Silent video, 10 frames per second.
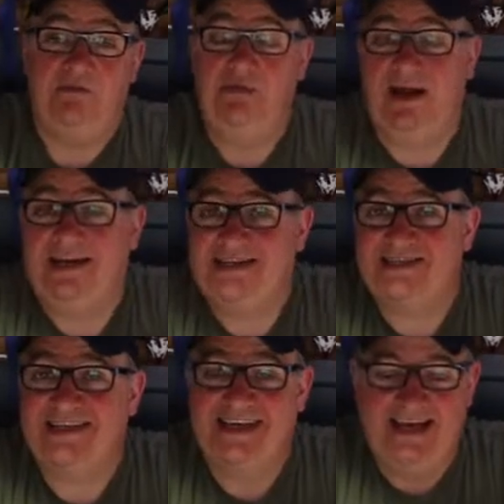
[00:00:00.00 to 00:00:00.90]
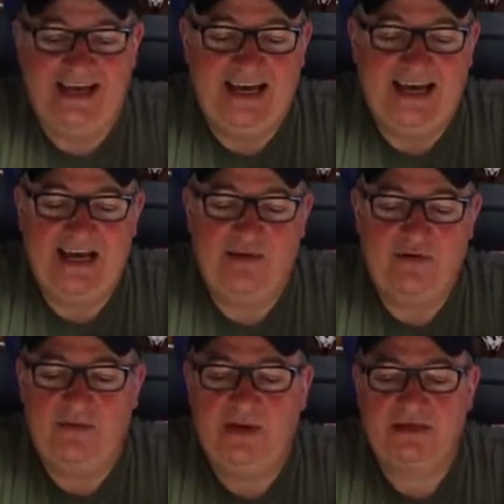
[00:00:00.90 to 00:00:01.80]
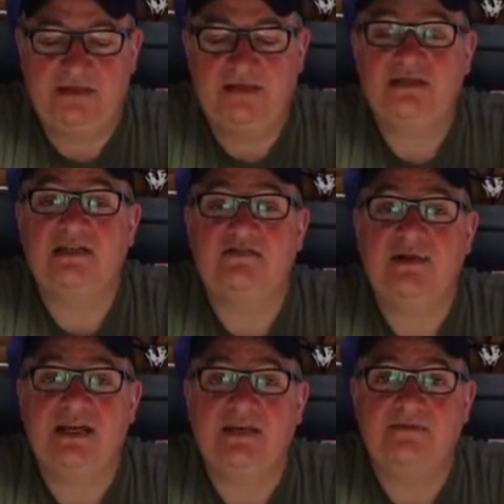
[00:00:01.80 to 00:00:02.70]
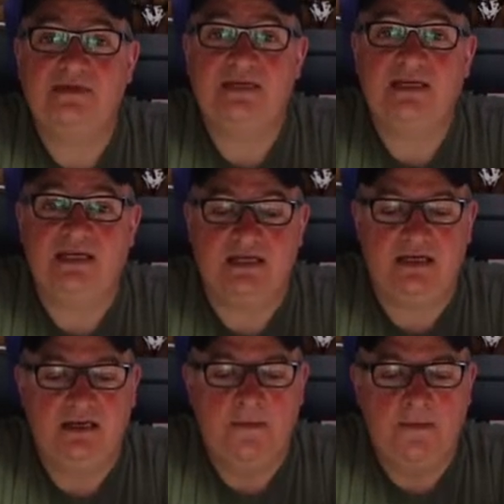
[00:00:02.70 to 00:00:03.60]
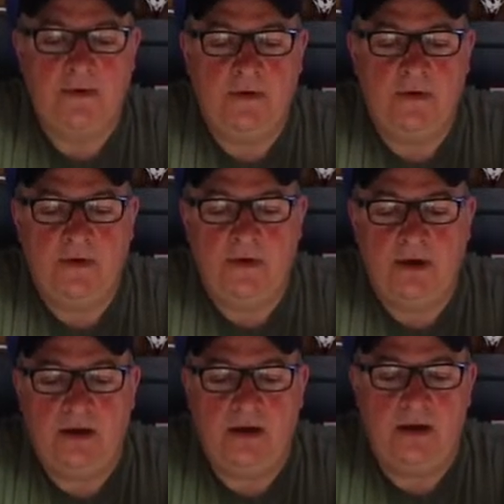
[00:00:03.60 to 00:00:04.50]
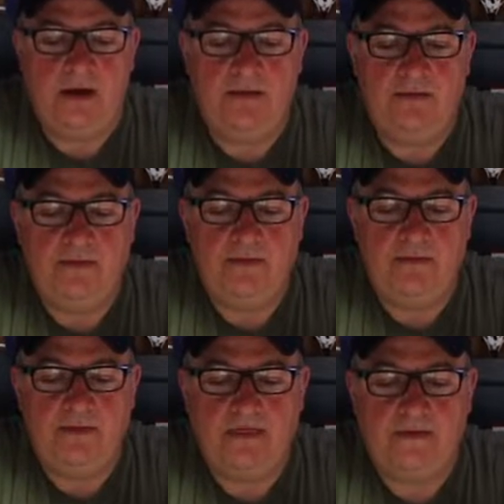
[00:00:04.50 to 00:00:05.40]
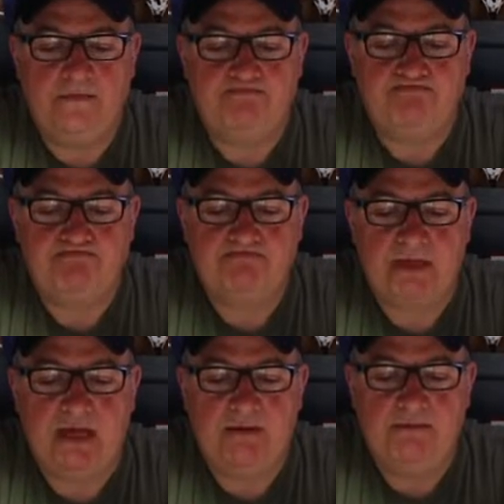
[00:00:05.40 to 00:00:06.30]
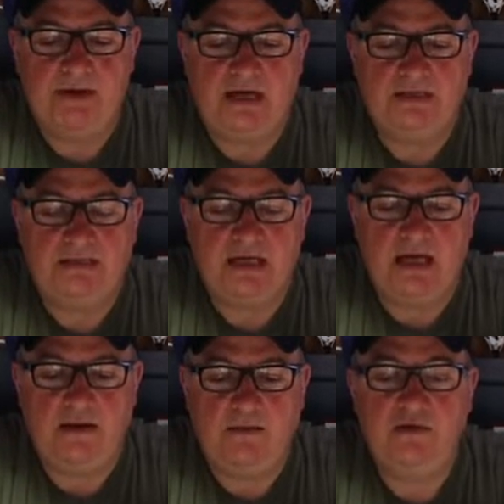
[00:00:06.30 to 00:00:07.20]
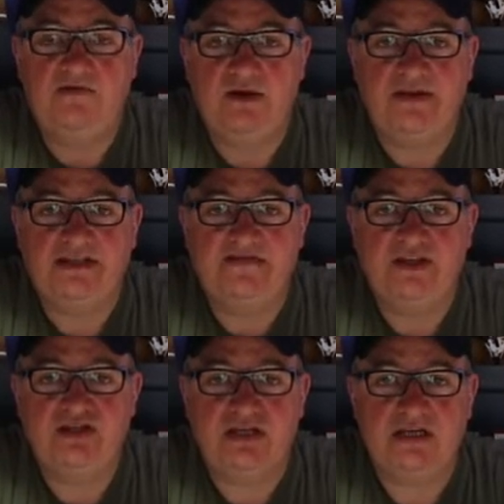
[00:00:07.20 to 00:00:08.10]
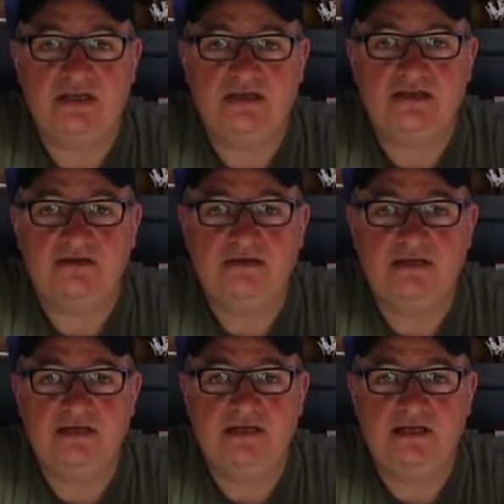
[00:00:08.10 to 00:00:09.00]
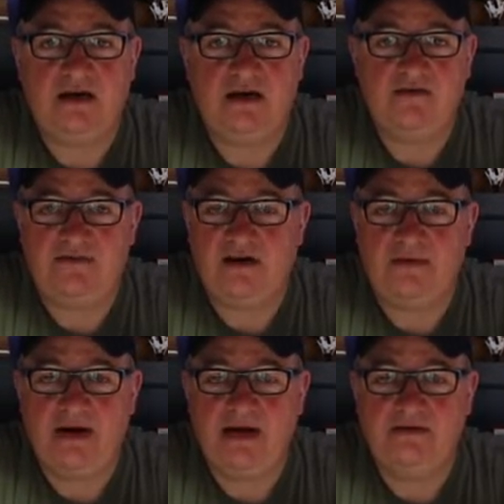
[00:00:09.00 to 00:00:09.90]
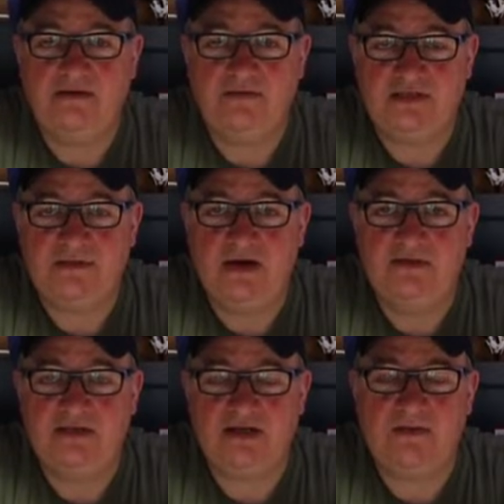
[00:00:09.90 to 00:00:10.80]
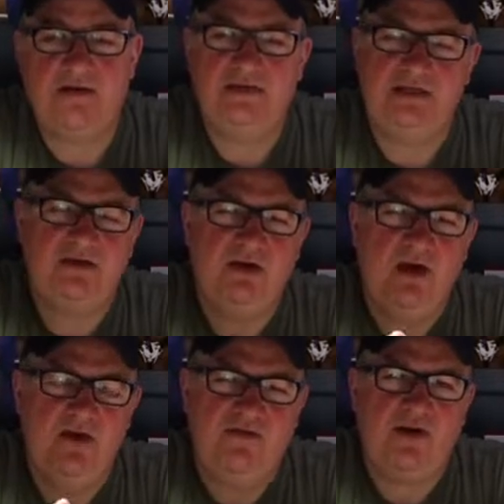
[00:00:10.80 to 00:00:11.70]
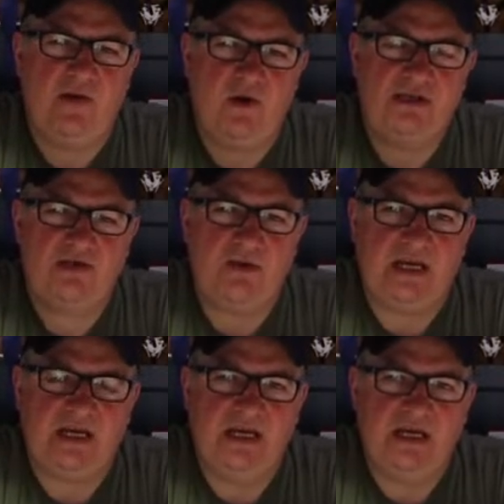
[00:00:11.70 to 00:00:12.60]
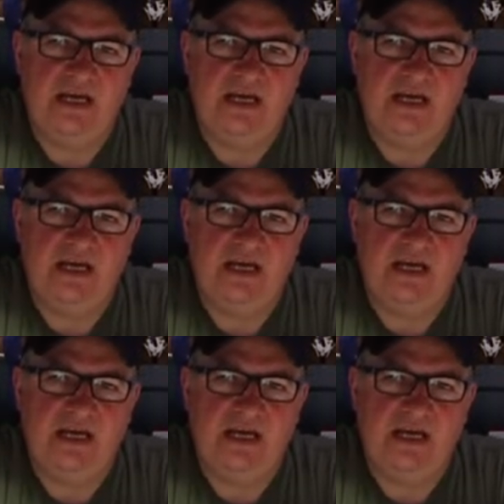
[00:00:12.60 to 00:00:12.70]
buying planes, uh, probably because I used to love making them as a kid. Um, but uh, I will fly this eventually, as soon as the I can fly my own, which I'm hoping to. I'm hoping to do fly once a week,